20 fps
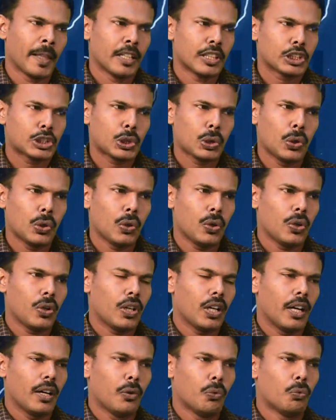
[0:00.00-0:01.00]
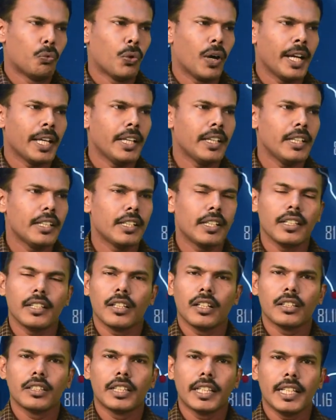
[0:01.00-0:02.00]
So why
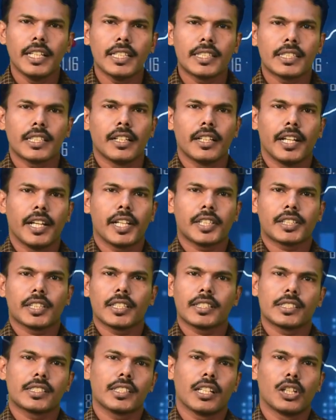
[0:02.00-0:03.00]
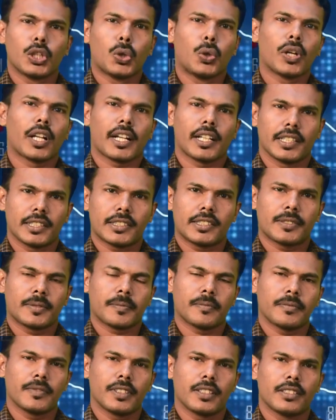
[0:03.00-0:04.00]
these nations dollarize?
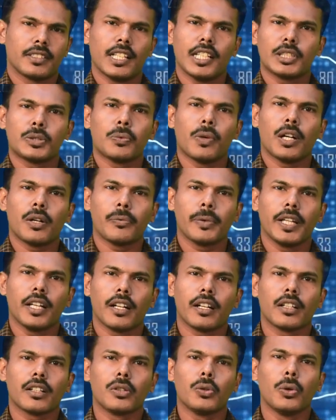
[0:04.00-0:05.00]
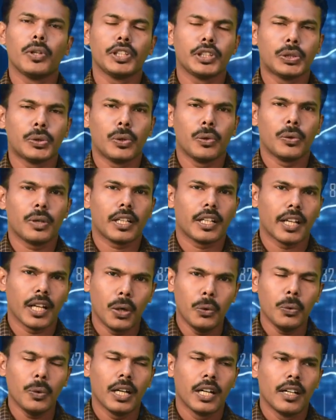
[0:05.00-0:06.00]
That's what we are going to look
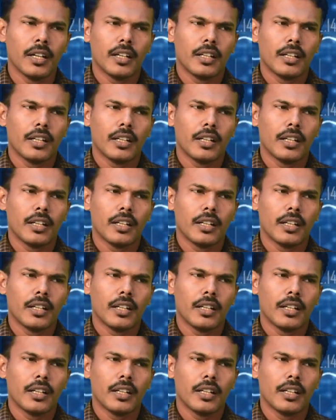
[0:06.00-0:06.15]
now.